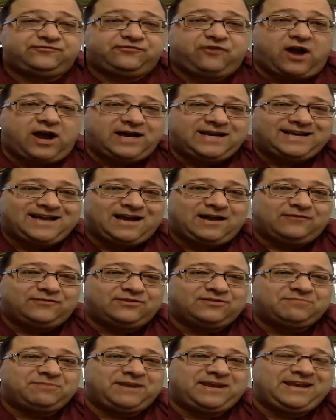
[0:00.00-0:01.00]
Find out if
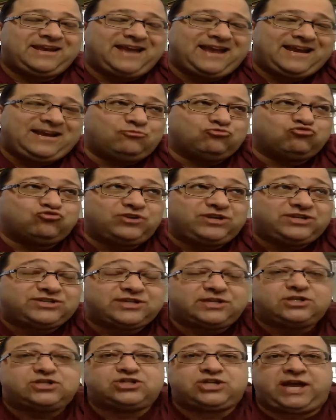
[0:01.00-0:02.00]
there's been any recent